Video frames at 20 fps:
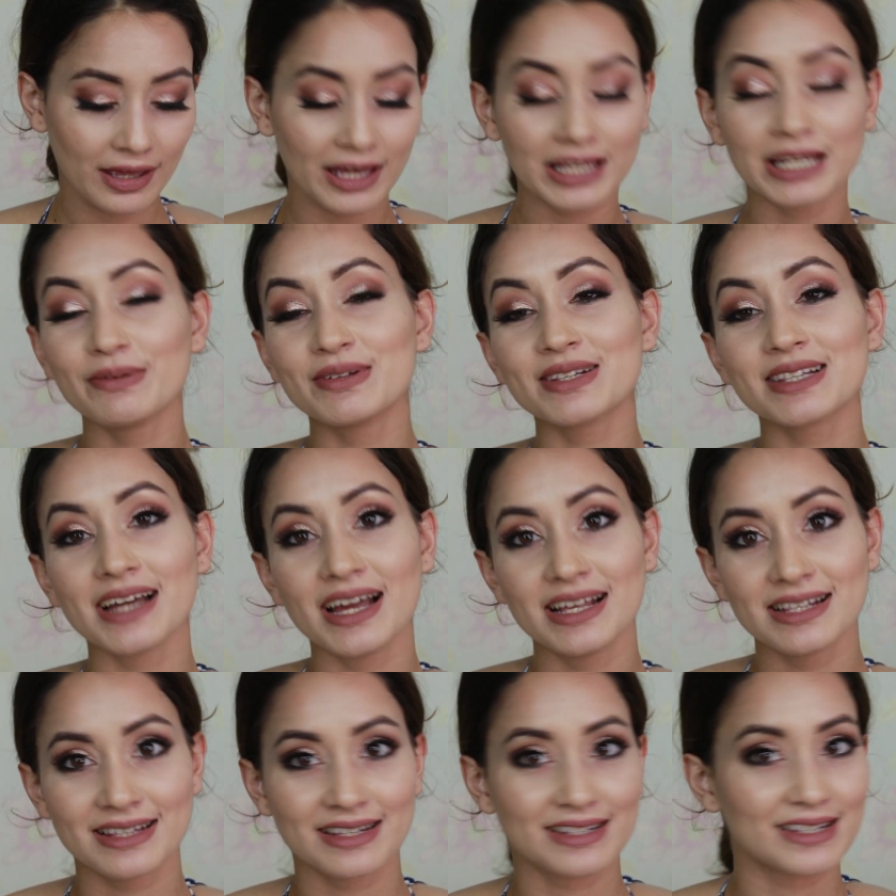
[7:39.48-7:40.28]
anyways
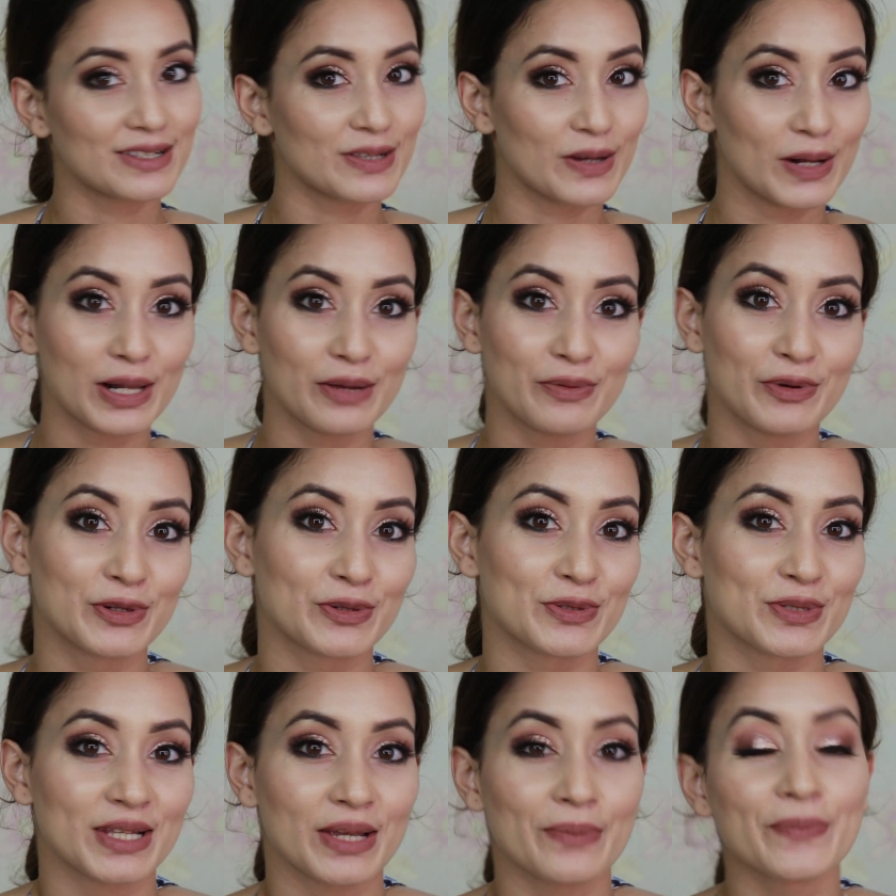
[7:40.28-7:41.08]
guys, this is all I want
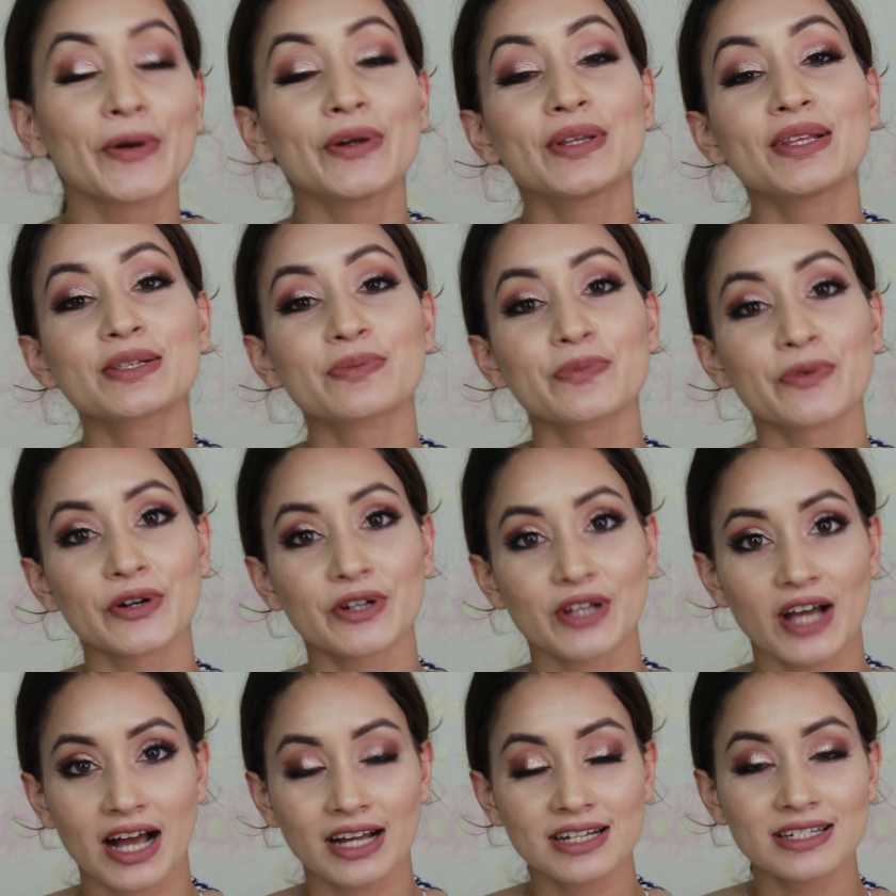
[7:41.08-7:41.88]
to say about this
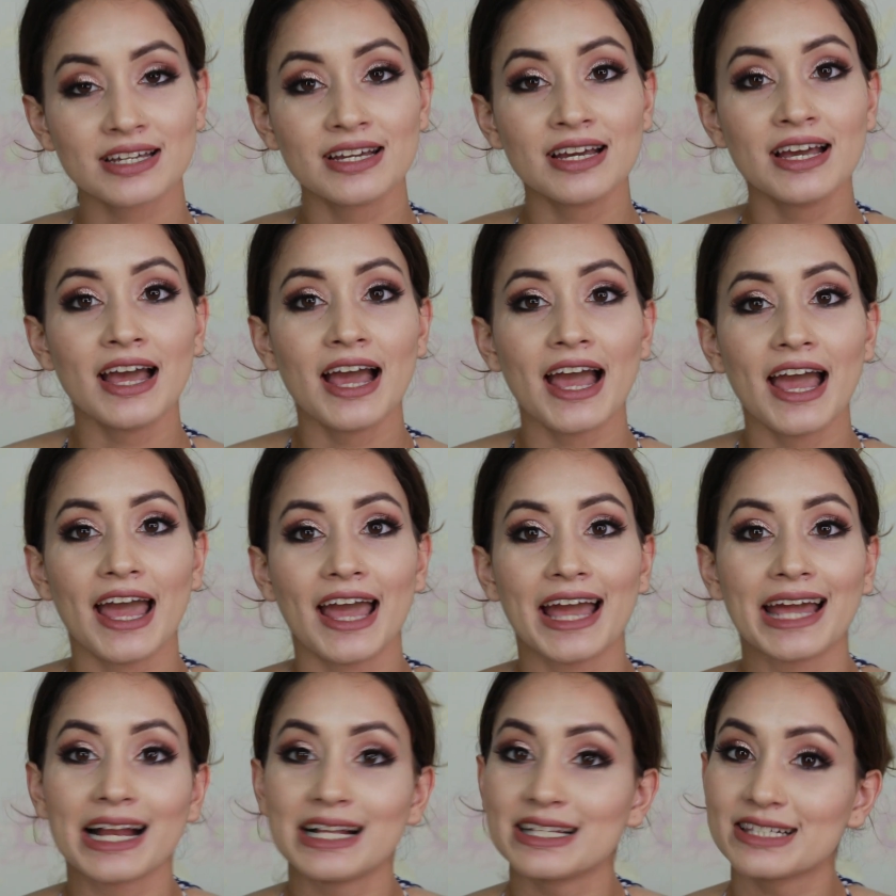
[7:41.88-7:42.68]
product,
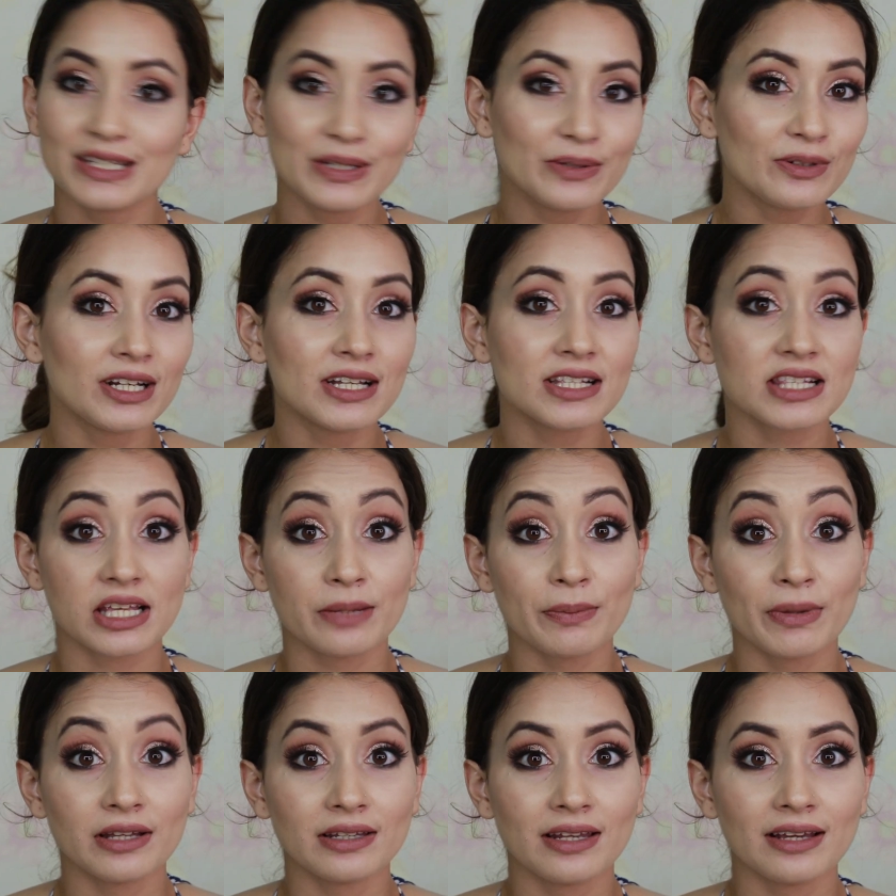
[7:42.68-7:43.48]
and I'll see you guys
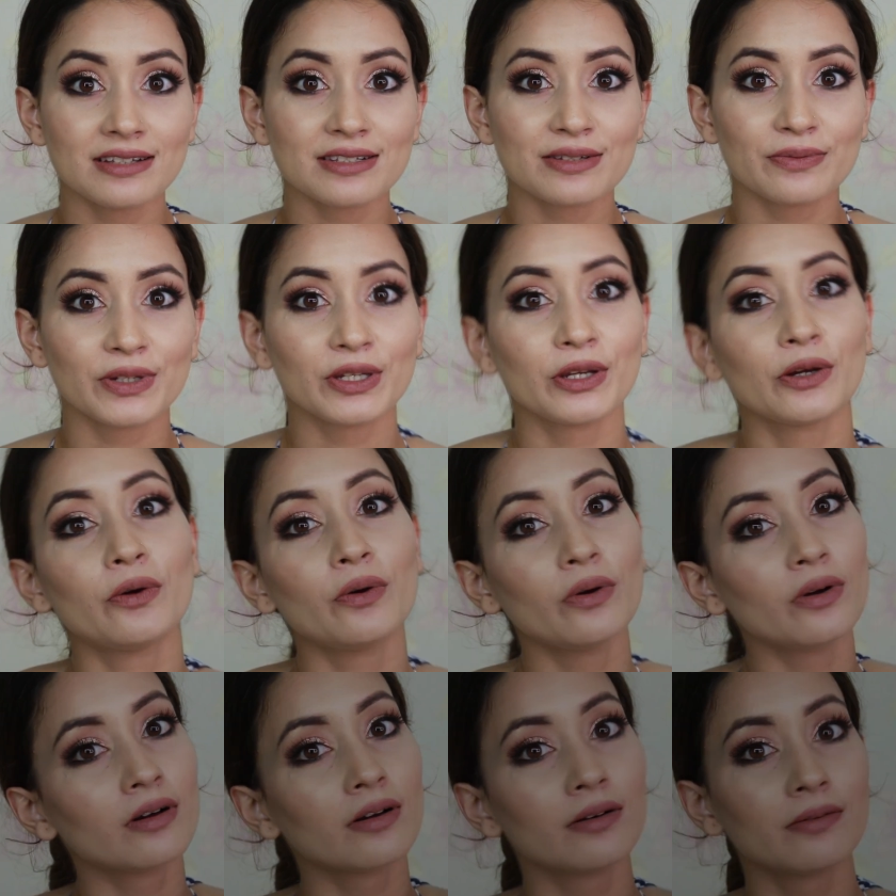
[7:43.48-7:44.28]
in my next video.
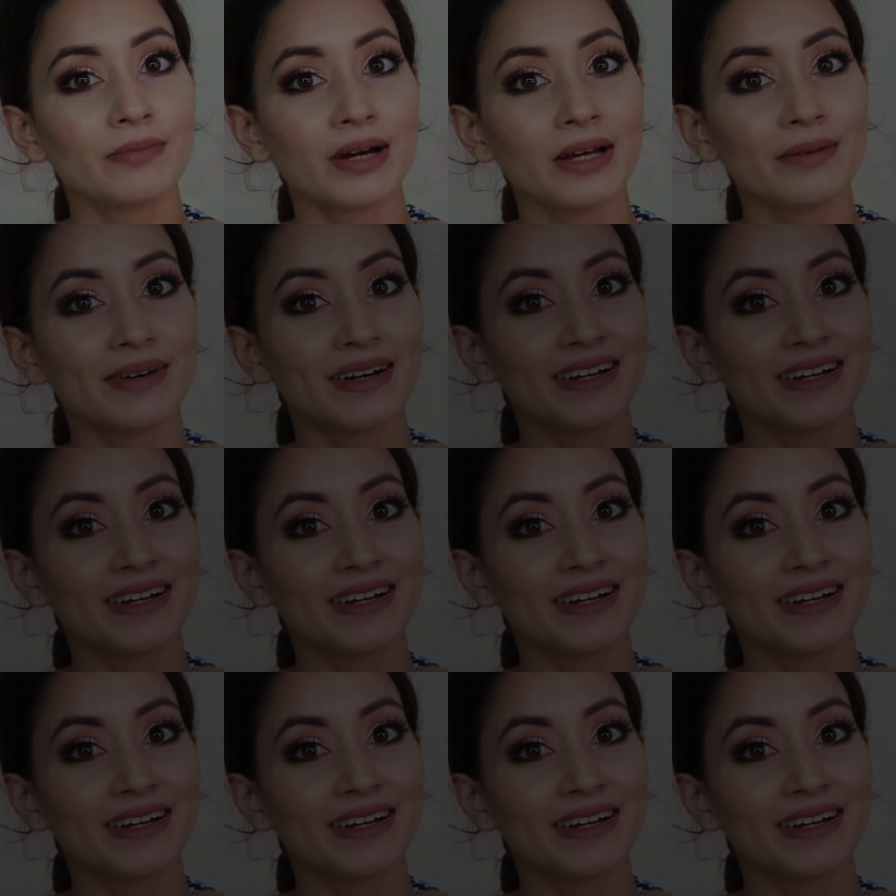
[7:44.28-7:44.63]
Bye